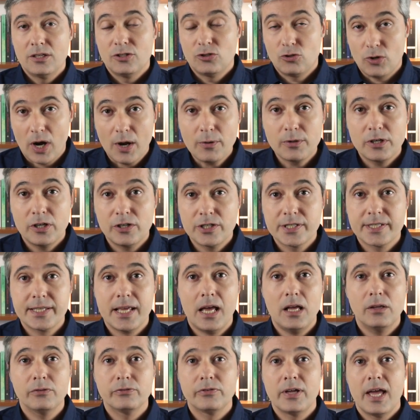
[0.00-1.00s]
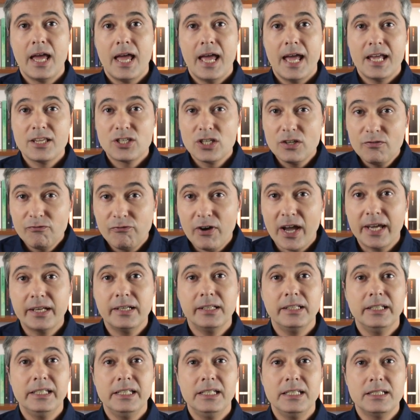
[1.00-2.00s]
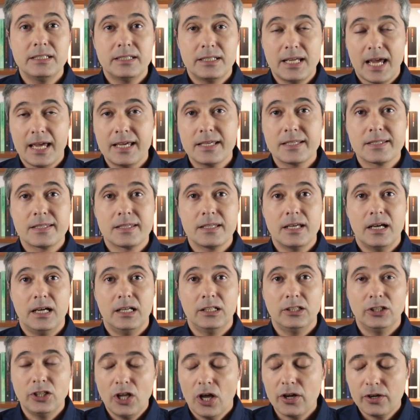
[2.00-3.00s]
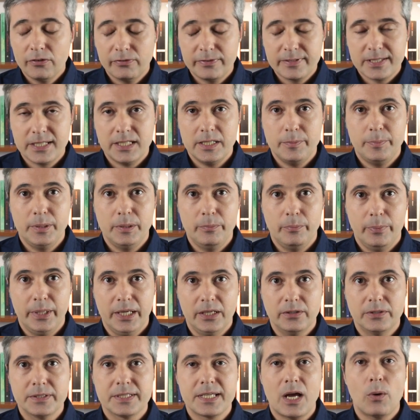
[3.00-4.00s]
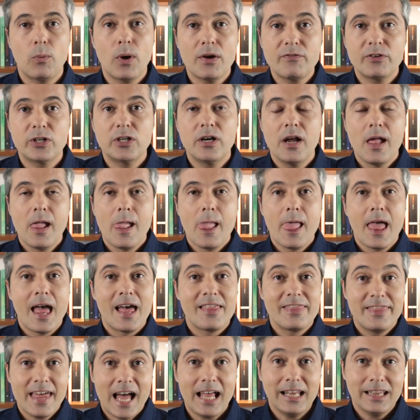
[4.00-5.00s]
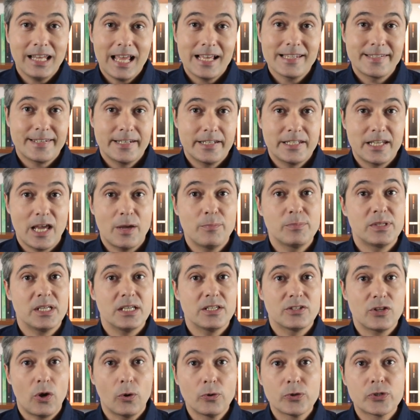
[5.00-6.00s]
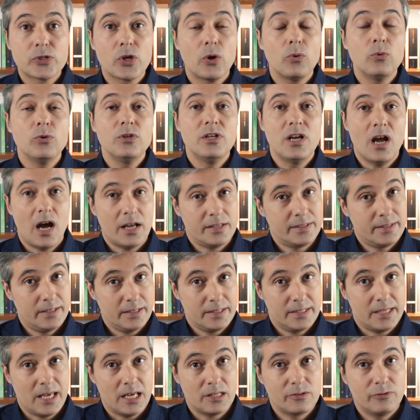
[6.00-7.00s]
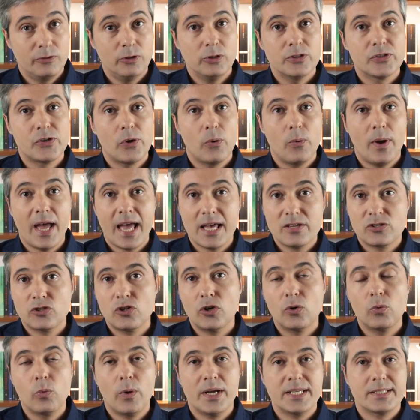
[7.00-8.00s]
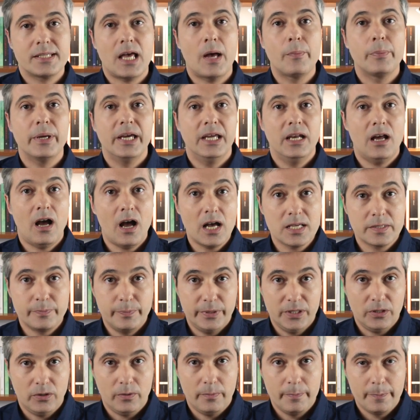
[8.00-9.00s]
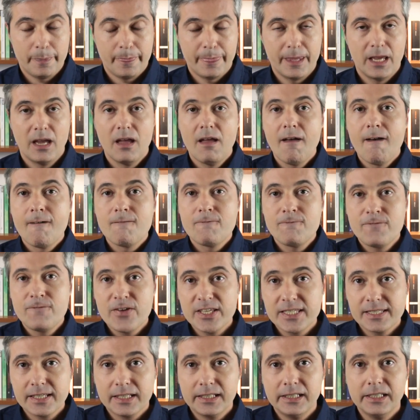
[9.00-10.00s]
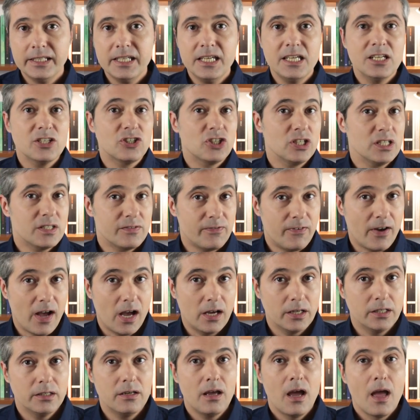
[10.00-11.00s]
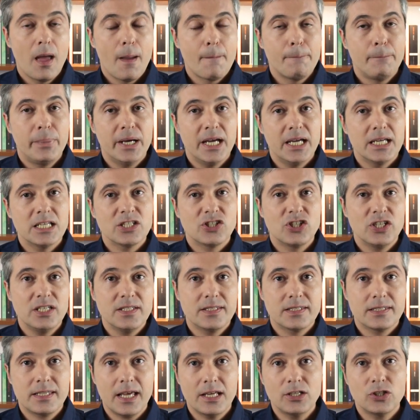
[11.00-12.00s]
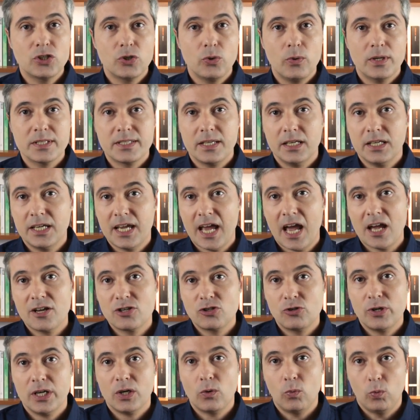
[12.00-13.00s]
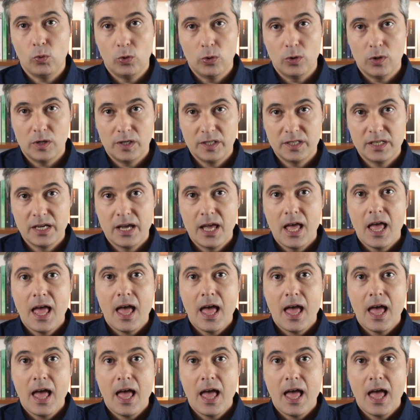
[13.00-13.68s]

drown herself, and she finally takes a lot of sleeping pills. However, that last attempt is also not successful, so Esther wakes up in a hospital. Physically, she's fine, but she's sent to a psychiatric ward.